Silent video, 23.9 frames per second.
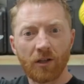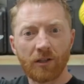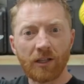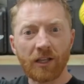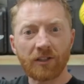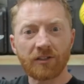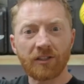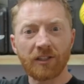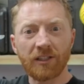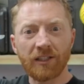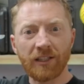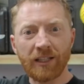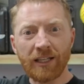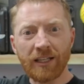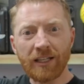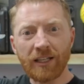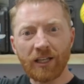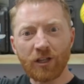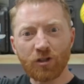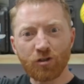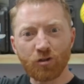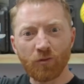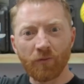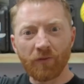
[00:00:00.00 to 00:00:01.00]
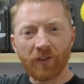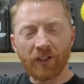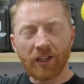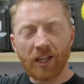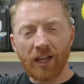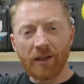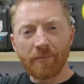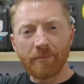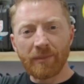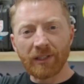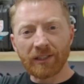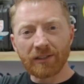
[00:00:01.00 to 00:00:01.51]
Next thing you need is something
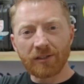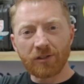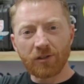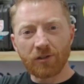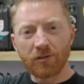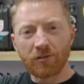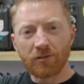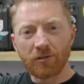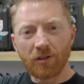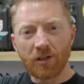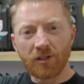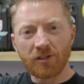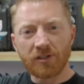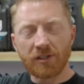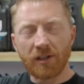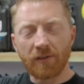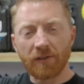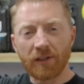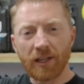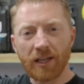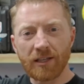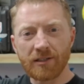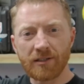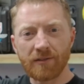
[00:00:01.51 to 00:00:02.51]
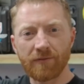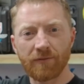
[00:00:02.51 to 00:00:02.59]
like Milton, a sterilising